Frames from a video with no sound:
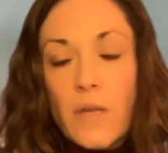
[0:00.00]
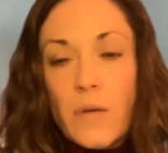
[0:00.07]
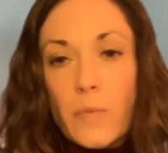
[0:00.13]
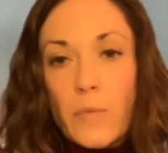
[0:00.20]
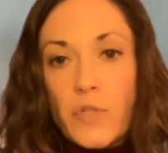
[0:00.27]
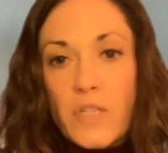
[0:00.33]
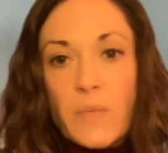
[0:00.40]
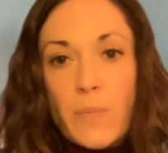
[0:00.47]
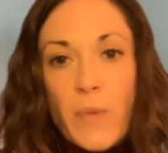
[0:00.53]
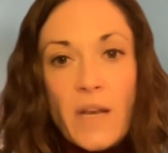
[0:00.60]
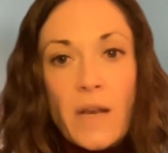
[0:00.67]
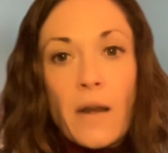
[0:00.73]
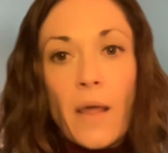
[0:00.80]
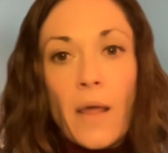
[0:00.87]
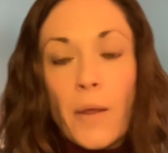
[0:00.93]
And we'll just
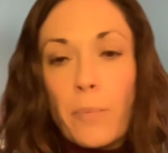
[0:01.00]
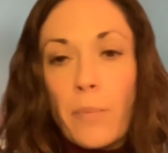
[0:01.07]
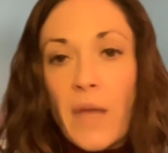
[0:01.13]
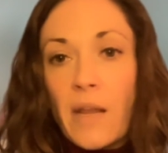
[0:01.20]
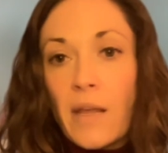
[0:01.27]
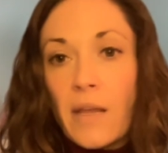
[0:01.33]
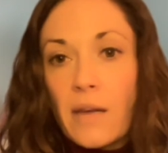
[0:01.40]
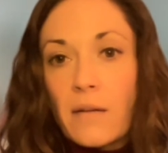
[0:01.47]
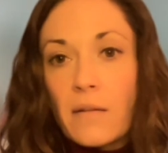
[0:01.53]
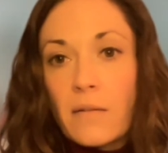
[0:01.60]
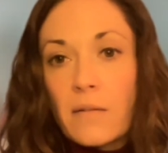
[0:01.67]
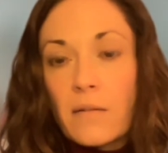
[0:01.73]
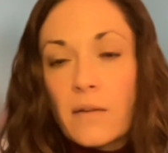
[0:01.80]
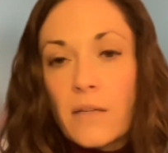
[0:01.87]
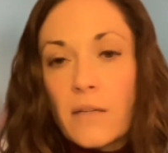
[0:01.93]
spend another minute
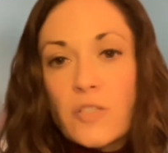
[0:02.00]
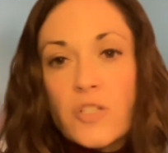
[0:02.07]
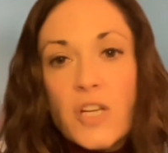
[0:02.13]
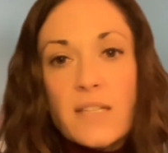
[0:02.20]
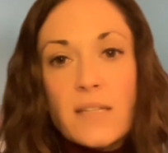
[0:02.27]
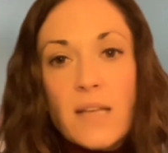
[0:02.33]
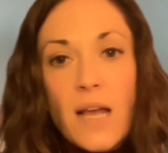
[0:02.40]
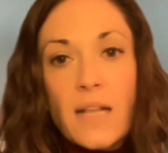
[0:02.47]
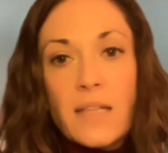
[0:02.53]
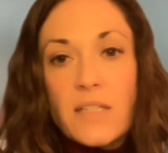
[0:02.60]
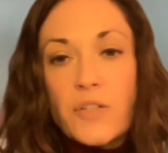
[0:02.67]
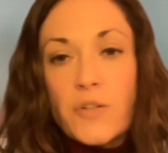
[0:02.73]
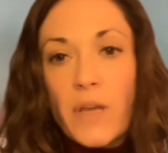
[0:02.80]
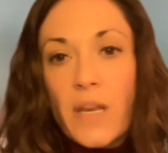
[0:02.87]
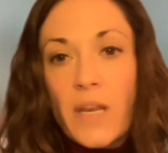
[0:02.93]
just
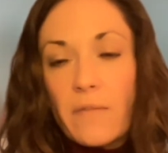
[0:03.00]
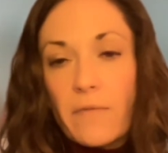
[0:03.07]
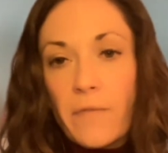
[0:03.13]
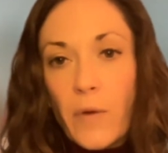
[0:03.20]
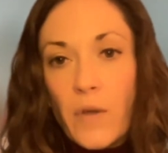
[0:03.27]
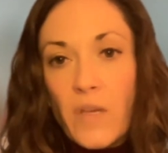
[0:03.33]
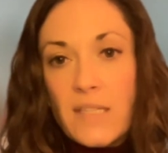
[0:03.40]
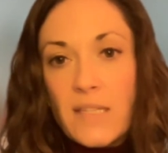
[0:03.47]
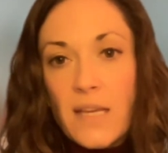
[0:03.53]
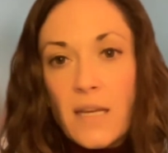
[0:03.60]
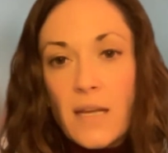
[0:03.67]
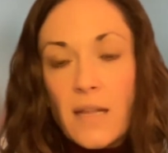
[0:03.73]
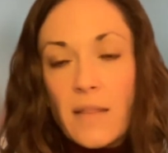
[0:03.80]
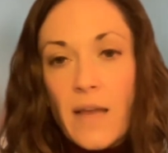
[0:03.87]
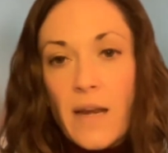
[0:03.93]
concentrating,
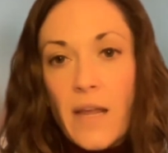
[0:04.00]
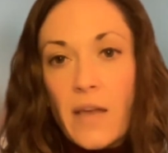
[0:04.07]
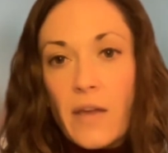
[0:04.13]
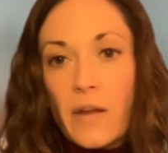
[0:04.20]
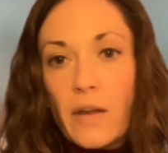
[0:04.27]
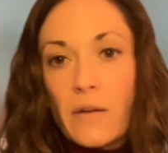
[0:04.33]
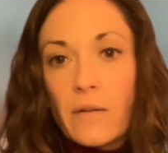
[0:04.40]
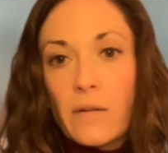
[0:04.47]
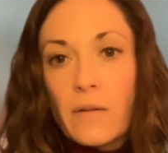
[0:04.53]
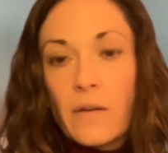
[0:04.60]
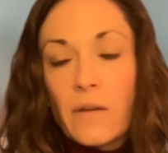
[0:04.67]
focusing on that air